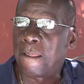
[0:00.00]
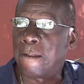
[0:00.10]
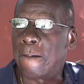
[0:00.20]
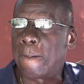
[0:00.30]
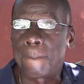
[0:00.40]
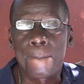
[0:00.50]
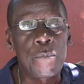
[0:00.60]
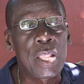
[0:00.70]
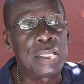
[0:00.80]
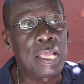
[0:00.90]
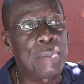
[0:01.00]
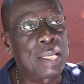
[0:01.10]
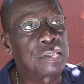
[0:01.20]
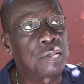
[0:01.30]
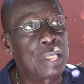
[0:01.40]
You know, yeah,
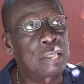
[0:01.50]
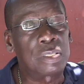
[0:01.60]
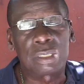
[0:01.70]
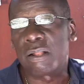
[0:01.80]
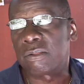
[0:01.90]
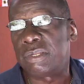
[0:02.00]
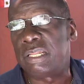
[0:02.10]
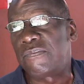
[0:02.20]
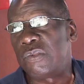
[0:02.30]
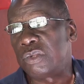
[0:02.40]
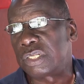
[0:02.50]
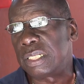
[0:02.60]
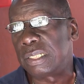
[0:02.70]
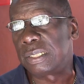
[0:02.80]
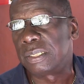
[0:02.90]
man. So it was called a
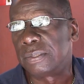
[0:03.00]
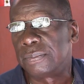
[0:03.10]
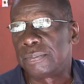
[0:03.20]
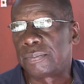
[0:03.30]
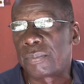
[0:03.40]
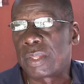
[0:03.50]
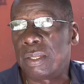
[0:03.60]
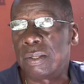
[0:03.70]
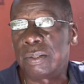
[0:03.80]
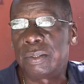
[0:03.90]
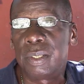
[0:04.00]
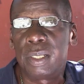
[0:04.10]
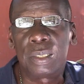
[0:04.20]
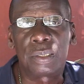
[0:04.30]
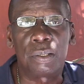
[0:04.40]
rediffusion. You know,
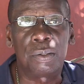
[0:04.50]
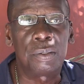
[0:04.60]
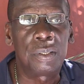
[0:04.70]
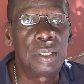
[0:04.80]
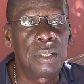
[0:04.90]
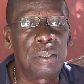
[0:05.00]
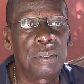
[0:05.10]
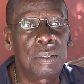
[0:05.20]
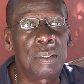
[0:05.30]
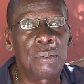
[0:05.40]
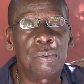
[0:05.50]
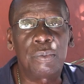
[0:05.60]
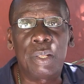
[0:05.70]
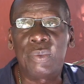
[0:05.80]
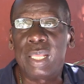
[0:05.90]
so
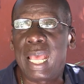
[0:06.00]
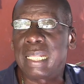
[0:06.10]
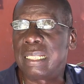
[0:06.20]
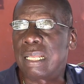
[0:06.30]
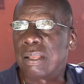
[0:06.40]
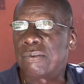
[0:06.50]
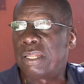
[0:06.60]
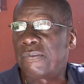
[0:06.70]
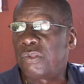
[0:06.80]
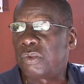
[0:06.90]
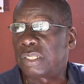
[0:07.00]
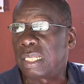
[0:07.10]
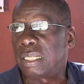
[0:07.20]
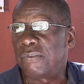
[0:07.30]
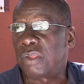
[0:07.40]
when we had a
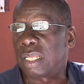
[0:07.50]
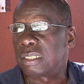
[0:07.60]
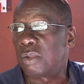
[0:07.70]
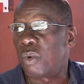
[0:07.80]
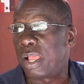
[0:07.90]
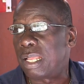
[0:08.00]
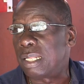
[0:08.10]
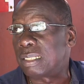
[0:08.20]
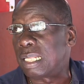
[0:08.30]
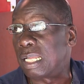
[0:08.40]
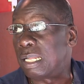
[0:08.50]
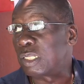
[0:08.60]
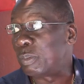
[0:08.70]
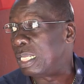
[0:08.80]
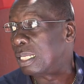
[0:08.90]
rediffusion, if you had some wire and thing and a
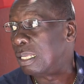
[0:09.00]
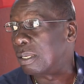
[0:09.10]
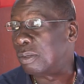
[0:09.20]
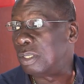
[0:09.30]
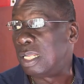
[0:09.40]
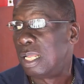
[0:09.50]
speaker, you could